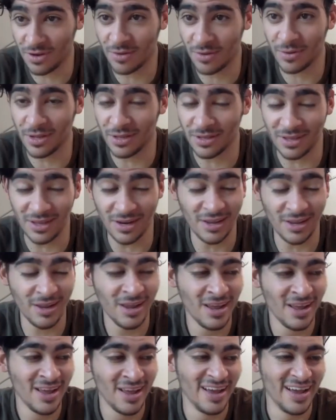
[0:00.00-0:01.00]
I went and did it.
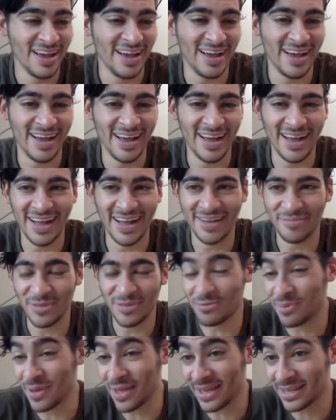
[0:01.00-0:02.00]
Um,
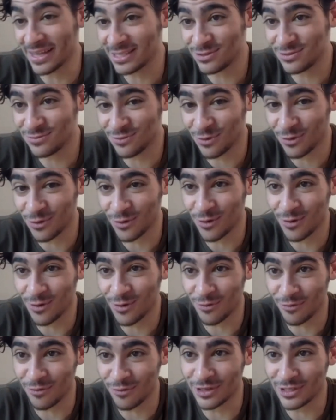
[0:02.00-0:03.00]
he'd pay us for
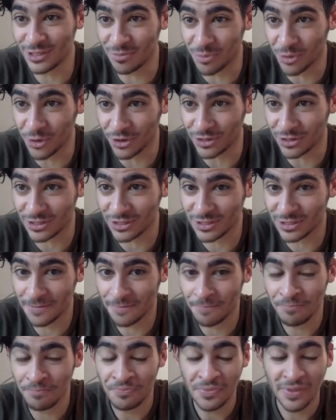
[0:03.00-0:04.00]
for finishing books,
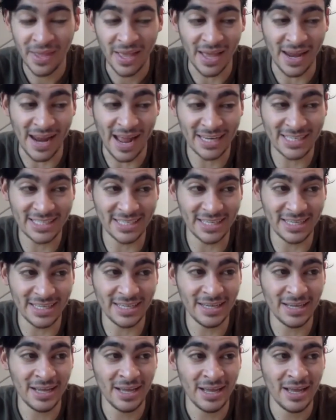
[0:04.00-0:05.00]
and
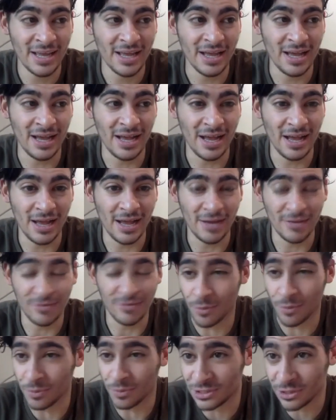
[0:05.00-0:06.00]
actually, uh,
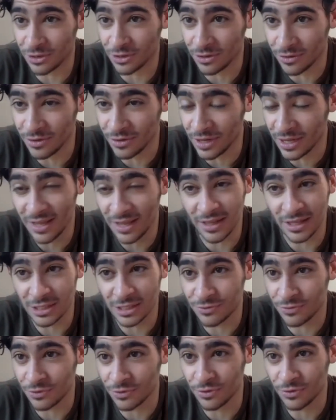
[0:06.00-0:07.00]
when we started learning
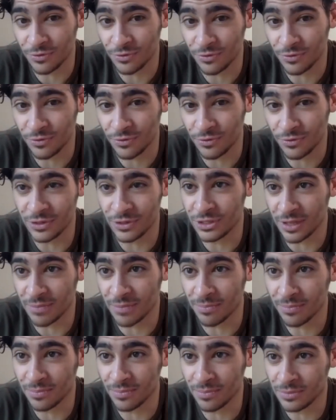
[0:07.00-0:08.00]
English for finishing
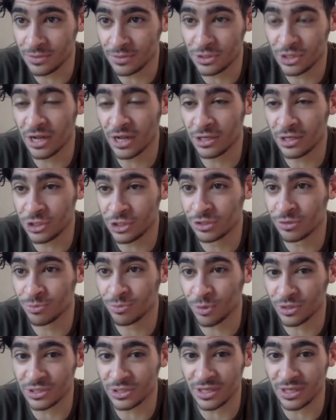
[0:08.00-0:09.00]
like ch- children's
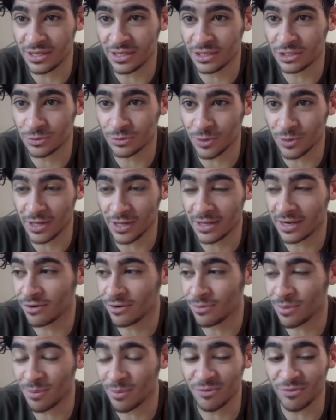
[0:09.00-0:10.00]
books in English as well, and I
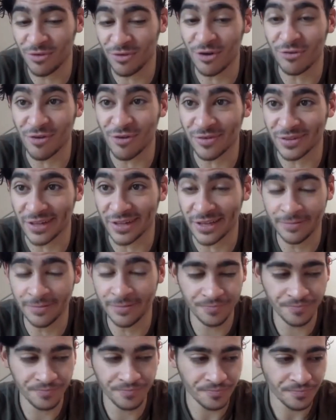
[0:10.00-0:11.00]
remember very vividly.
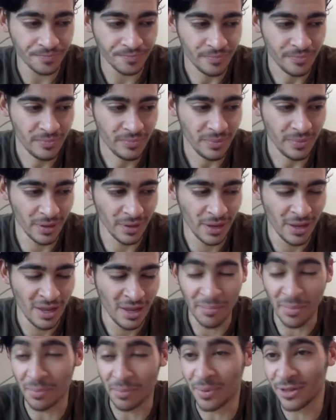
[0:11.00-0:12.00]

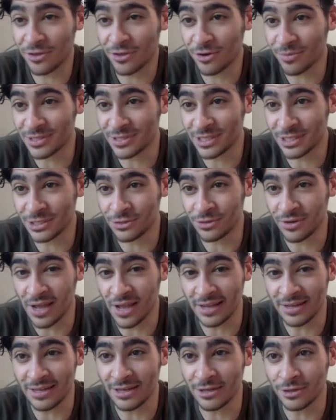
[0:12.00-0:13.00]
My brother and my sister and
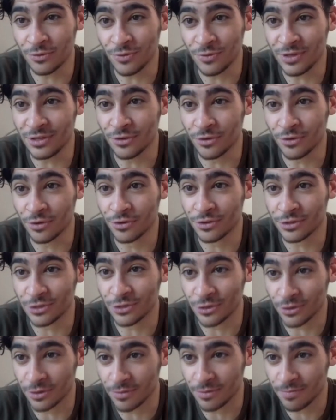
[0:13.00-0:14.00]
I needed to read Yertle the
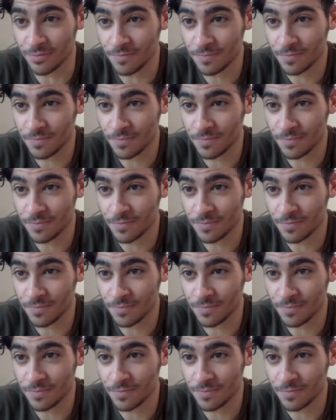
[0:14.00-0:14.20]
Turtle.